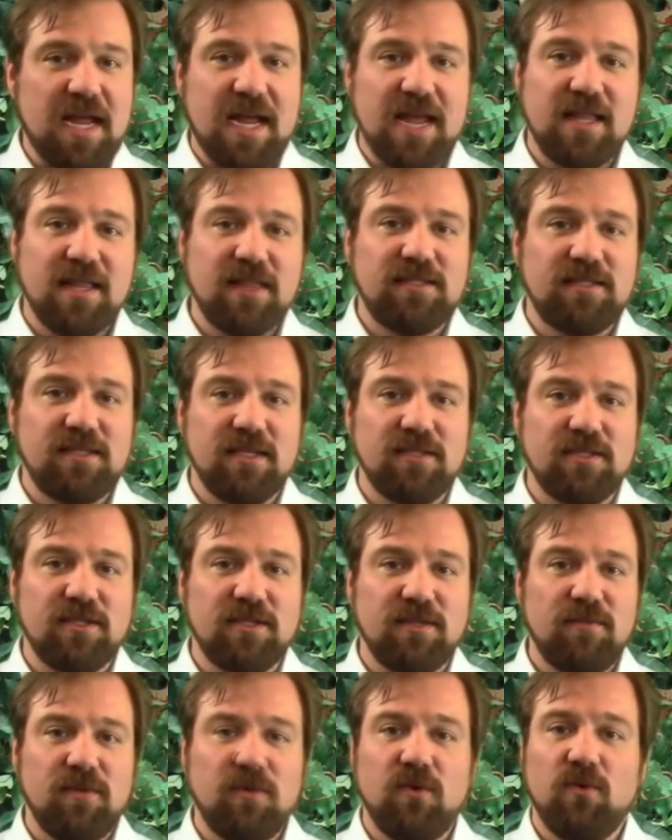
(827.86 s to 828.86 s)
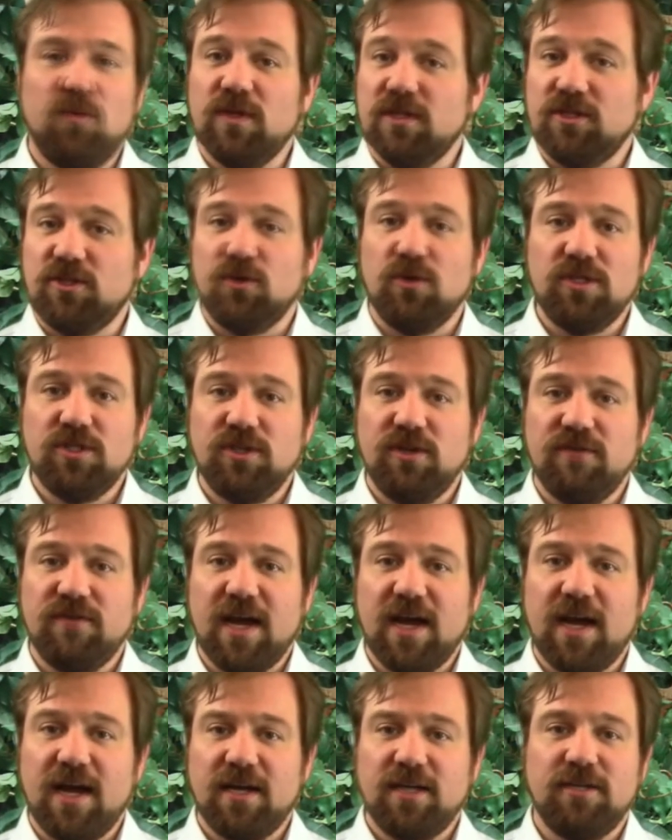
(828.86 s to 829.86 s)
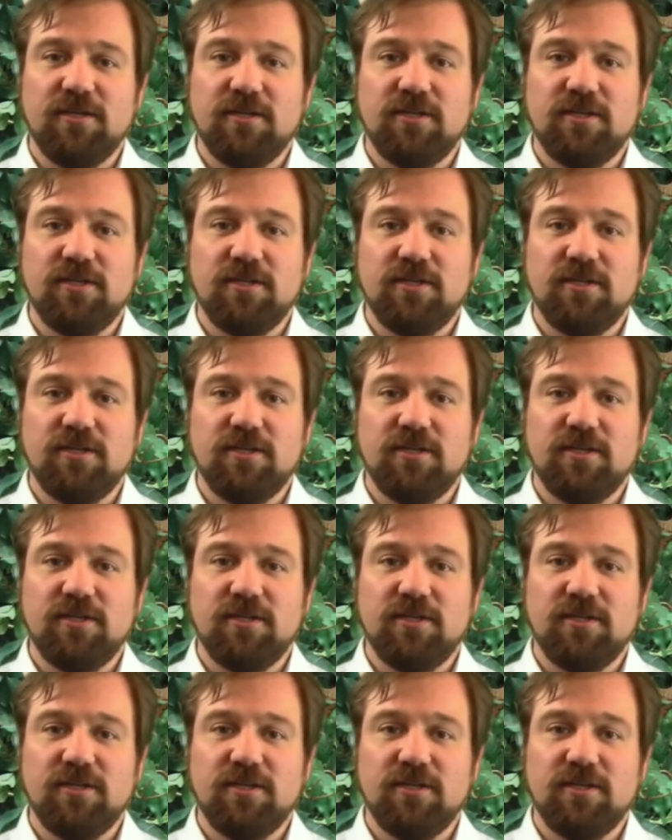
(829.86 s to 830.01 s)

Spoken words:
in the system with the tools you've got.